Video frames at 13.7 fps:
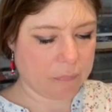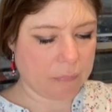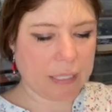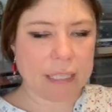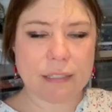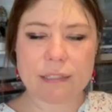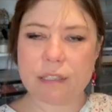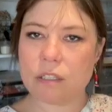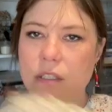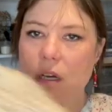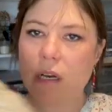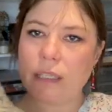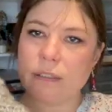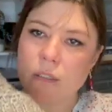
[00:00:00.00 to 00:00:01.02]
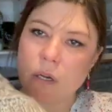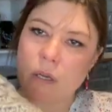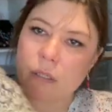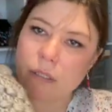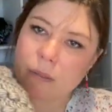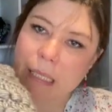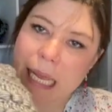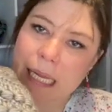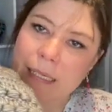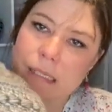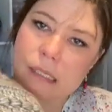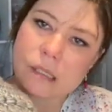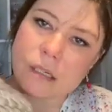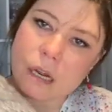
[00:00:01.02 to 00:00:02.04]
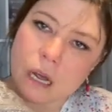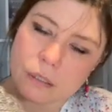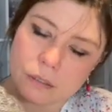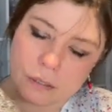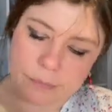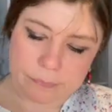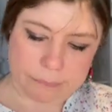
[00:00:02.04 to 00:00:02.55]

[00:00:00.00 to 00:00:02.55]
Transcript: it's a solid color and it's not,